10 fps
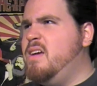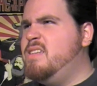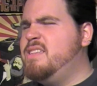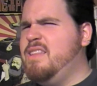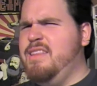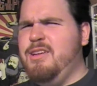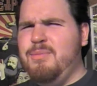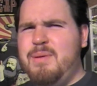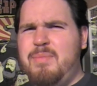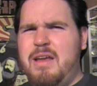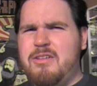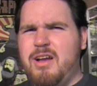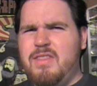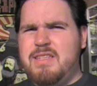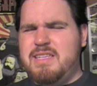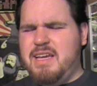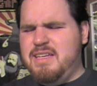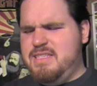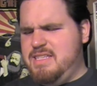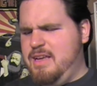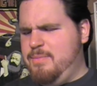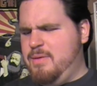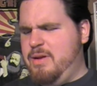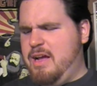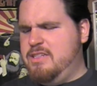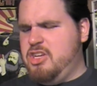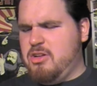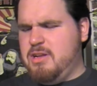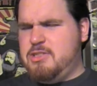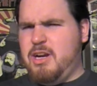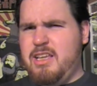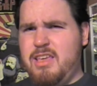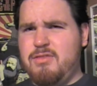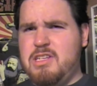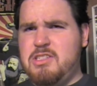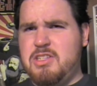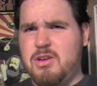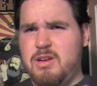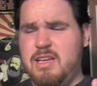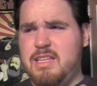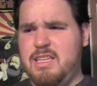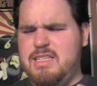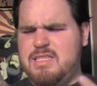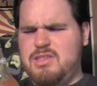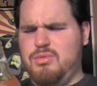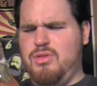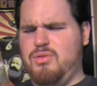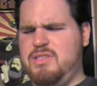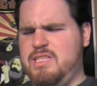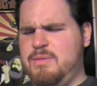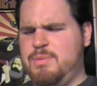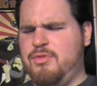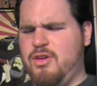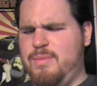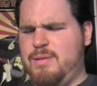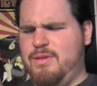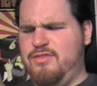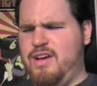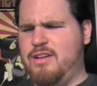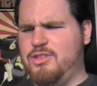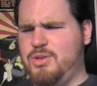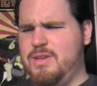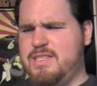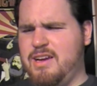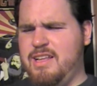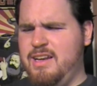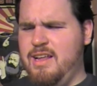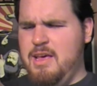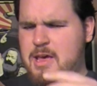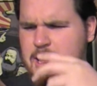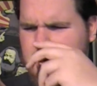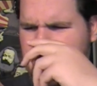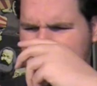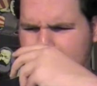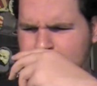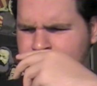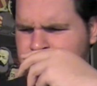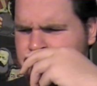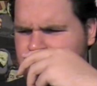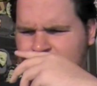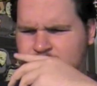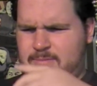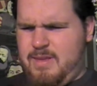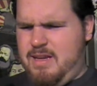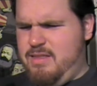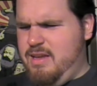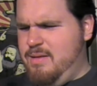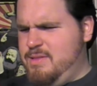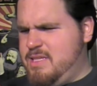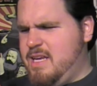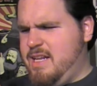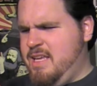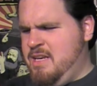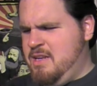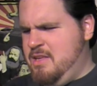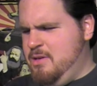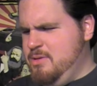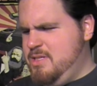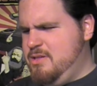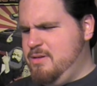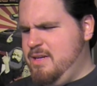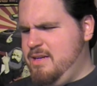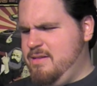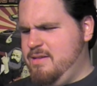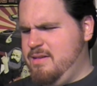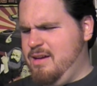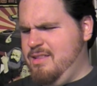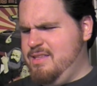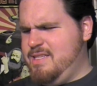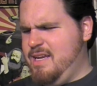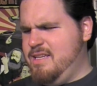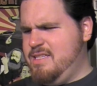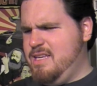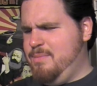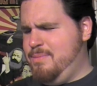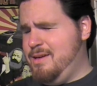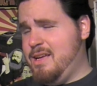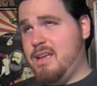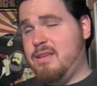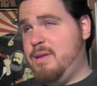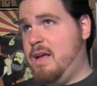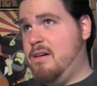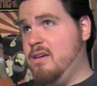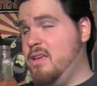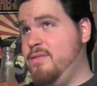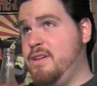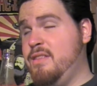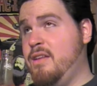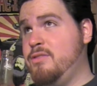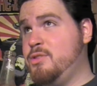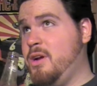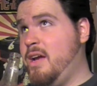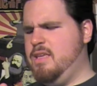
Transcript: It's a little bit better on the second sip. I mean, I generally try to give each soda at least two or three sips before I make my final choice on it. I think I'm just kind of getting used to it on the second sip, but I mean, I'll give it another try.